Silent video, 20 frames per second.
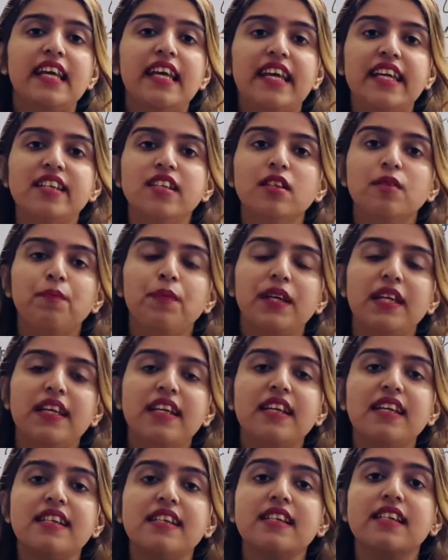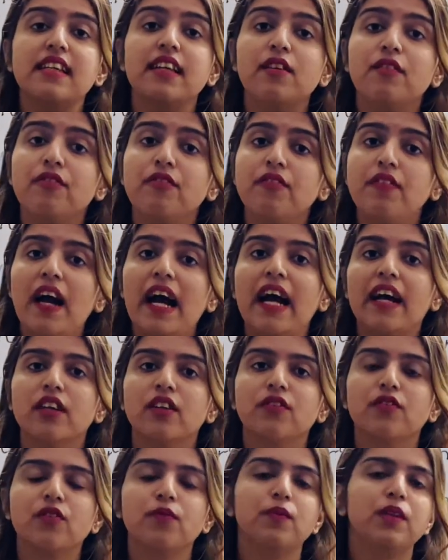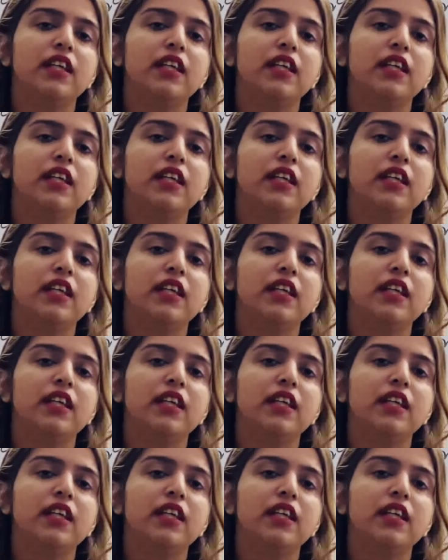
ATP is in fact from